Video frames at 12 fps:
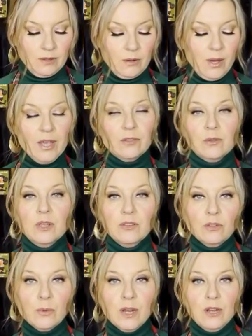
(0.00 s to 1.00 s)
Okay, so
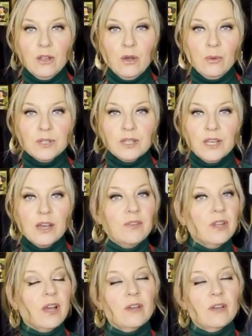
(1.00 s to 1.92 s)
these are ready to go into the oven.